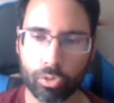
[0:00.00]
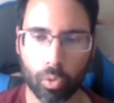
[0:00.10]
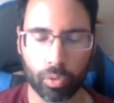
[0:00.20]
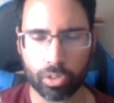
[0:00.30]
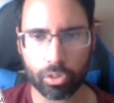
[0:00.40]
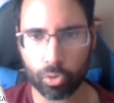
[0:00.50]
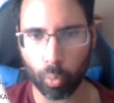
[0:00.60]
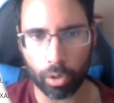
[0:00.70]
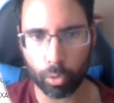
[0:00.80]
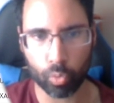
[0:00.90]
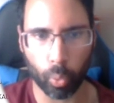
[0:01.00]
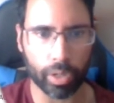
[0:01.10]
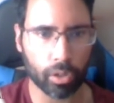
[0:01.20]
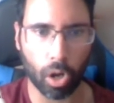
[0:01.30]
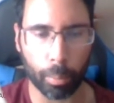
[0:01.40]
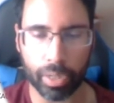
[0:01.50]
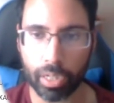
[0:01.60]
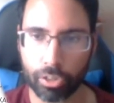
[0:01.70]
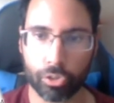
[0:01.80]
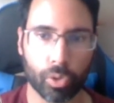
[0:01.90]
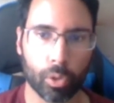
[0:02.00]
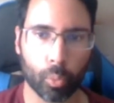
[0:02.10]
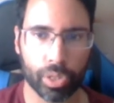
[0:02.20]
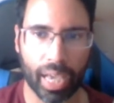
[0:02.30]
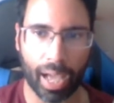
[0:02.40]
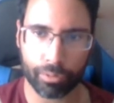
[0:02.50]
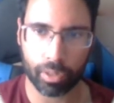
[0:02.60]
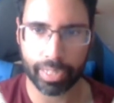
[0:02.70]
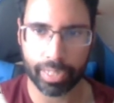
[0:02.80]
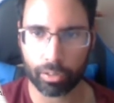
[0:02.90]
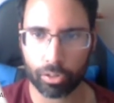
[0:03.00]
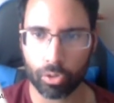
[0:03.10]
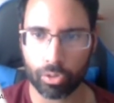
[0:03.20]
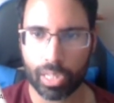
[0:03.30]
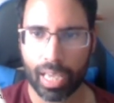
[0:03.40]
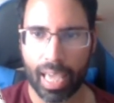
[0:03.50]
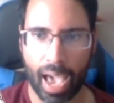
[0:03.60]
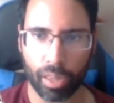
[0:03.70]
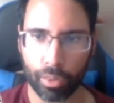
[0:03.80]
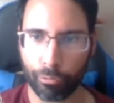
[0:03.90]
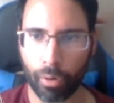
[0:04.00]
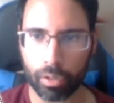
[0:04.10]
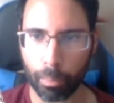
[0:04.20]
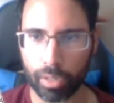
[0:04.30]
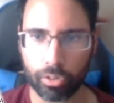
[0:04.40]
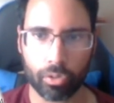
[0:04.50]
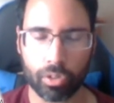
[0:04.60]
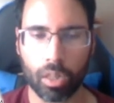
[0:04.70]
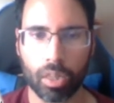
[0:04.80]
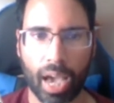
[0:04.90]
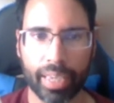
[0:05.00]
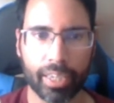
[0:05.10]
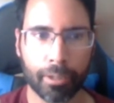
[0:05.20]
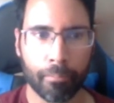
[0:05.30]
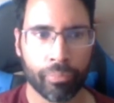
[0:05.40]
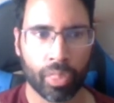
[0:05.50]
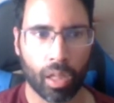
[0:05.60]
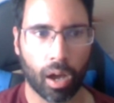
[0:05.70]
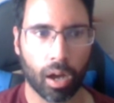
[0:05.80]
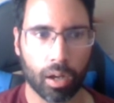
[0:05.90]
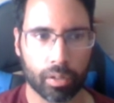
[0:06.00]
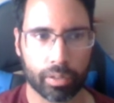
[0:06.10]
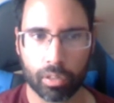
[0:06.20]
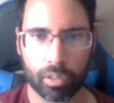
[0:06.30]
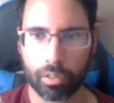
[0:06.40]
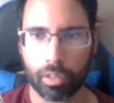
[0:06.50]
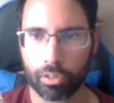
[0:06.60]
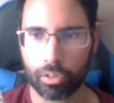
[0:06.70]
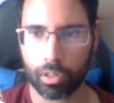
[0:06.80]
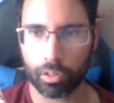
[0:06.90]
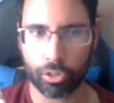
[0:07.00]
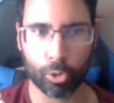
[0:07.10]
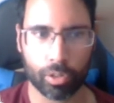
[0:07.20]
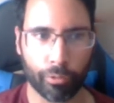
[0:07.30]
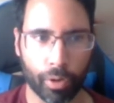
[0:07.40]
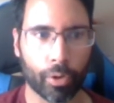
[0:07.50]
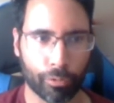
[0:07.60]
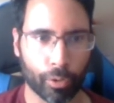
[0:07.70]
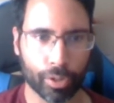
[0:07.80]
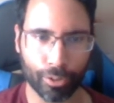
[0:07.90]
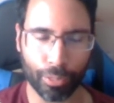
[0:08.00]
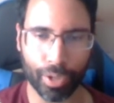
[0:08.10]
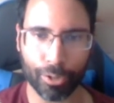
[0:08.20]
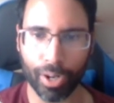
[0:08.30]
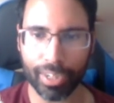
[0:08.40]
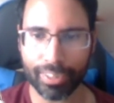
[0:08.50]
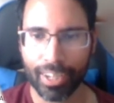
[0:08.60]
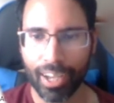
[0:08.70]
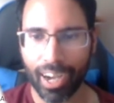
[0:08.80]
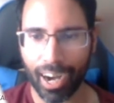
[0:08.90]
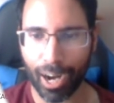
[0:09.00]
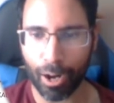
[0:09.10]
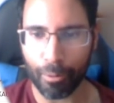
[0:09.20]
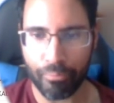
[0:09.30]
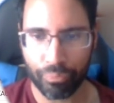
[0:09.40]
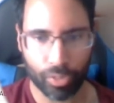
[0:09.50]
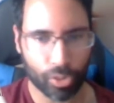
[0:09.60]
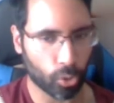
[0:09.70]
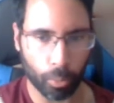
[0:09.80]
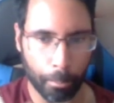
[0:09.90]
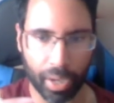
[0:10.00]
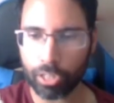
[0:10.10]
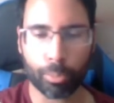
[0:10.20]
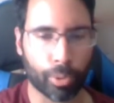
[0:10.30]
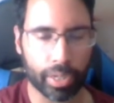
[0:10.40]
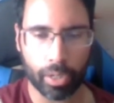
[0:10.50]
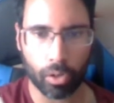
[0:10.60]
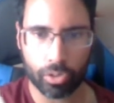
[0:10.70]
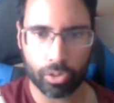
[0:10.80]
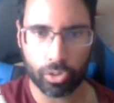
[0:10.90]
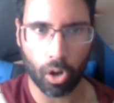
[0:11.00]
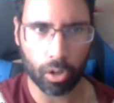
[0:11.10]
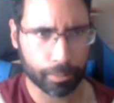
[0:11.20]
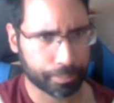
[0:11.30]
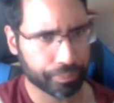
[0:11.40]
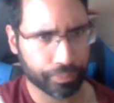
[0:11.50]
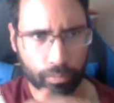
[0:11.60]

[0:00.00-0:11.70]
So this is just one of those winning combinations, right? When you have technicals and the fundamentals aligning, uh, it's it, it, it's usually a very very good thing, right? Um, so major breakout on the stock.